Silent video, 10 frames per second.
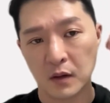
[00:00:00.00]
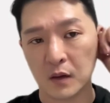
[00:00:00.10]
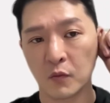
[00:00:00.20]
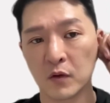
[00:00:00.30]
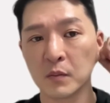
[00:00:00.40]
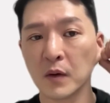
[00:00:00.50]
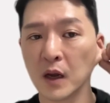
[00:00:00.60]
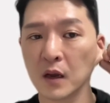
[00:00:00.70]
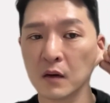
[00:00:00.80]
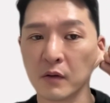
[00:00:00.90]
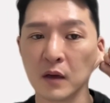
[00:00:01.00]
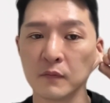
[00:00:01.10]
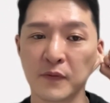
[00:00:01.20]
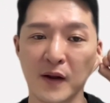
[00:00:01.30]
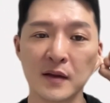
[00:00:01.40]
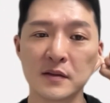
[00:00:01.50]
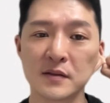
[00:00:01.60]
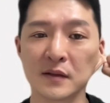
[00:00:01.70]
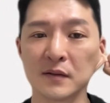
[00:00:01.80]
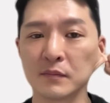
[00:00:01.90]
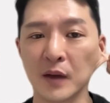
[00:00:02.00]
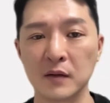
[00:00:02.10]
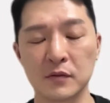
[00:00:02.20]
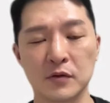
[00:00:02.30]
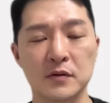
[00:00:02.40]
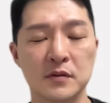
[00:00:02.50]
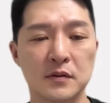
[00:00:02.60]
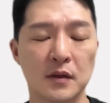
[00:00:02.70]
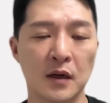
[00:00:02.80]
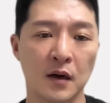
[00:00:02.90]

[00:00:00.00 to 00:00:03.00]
Like one of my great friends and mentors,